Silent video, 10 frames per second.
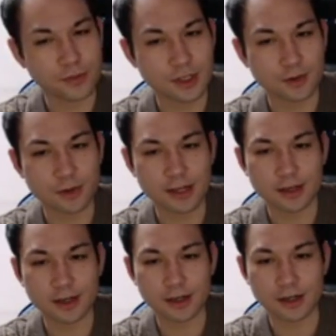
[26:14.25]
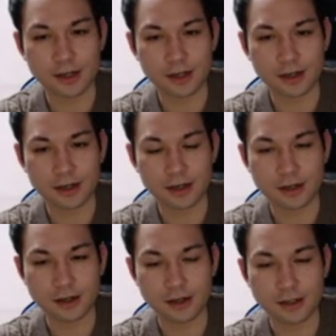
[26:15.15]
This way,
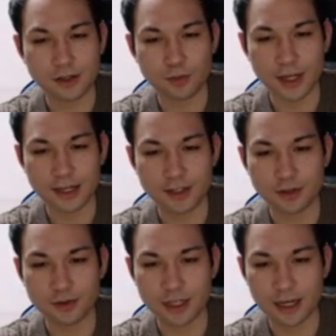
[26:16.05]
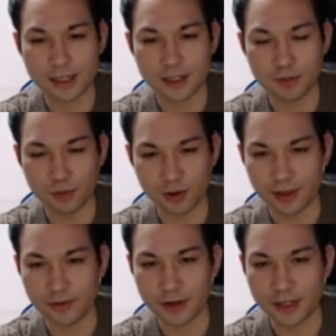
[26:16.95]
so black stones has more
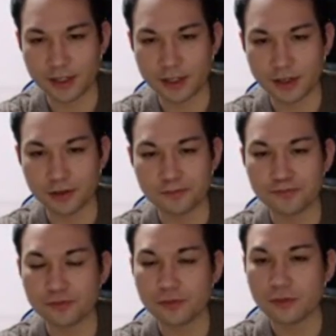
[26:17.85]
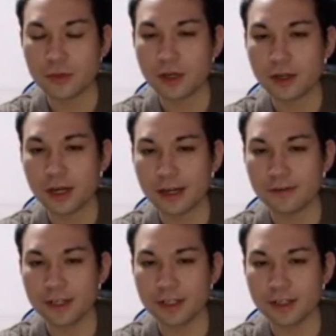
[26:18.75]
liberty, so kind
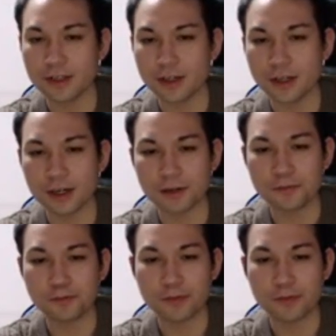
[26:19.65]
of eases the cut.